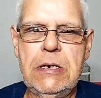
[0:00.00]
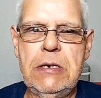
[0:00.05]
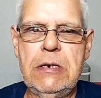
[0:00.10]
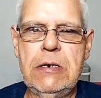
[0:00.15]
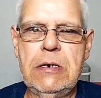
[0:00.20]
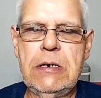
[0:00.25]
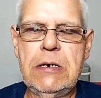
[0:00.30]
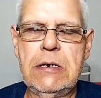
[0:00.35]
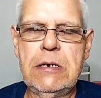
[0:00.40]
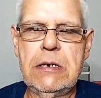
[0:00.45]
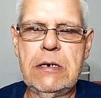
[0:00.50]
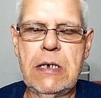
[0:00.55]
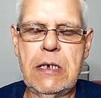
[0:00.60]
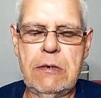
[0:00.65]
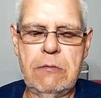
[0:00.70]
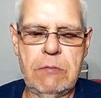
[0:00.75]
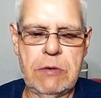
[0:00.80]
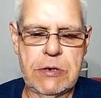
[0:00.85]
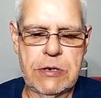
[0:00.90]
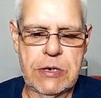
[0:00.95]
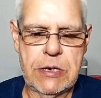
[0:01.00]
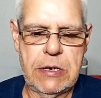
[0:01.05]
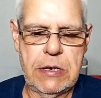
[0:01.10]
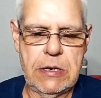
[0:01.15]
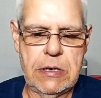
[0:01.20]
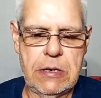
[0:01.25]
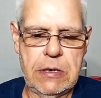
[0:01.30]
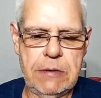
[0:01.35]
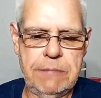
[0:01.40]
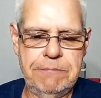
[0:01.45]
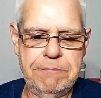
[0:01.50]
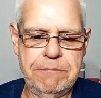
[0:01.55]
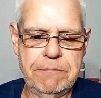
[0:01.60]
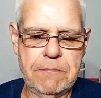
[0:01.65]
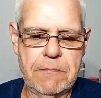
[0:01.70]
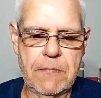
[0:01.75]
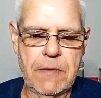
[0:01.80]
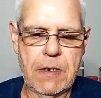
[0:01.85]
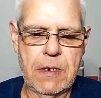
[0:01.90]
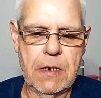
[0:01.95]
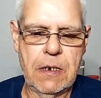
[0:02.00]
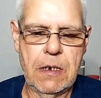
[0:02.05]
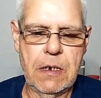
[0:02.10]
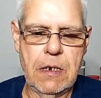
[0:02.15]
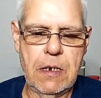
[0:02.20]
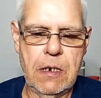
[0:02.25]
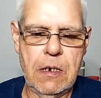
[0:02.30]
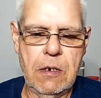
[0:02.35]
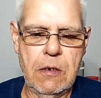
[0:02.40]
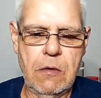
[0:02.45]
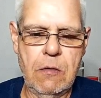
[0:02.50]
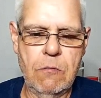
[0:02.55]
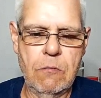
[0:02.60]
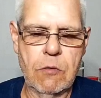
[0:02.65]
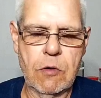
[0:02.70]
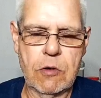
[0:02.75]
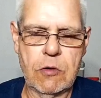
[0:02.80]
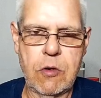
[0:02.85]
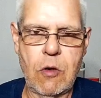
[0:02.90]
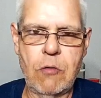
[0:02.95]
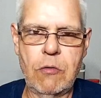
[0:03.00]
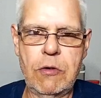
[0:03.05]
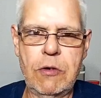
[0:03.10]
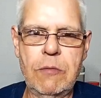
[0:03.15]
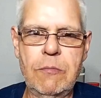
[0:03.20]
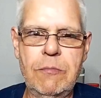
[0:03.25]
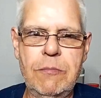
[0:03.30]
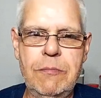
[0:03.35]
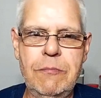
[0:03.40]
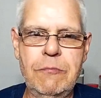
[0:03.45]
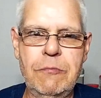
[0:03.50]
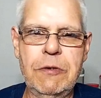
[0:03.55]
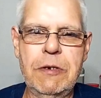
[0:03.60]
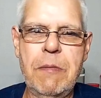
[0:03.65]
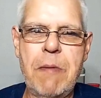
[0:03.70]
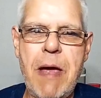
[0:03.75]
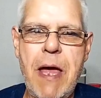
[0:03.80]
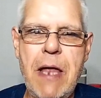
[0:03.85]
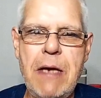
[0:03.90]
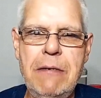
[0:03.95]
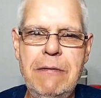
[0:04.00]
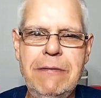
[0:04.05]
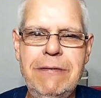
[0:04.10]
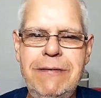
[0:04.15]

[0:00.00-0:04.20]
how do you want to say, were cloning them really bad.